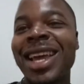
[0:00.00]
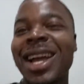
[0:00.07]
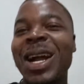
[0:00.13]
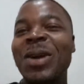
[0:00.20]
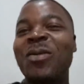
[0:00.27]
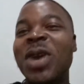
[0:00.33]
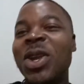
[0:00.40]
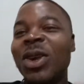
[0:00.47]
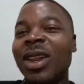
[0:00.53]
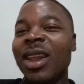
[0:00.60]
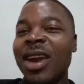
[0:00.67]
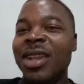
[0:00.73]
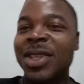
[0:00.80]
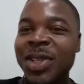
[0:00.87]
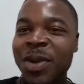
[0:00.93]
when you
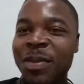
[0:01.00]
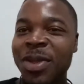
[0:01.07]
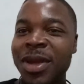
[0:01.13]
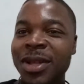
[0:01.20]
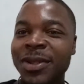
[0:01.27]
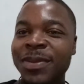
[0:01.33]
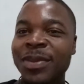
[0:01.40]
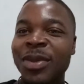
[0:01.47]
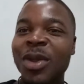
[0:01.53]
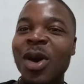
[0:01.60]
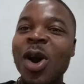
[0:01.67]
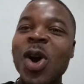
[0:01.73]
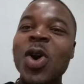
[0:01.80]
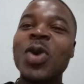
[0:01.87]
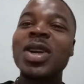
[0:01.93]
learn something,
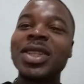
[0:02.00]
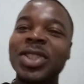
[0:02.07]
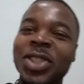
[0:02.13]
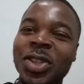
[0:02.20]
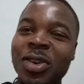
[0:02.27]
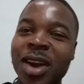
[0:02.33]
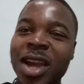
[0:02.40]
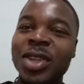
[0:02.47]
always try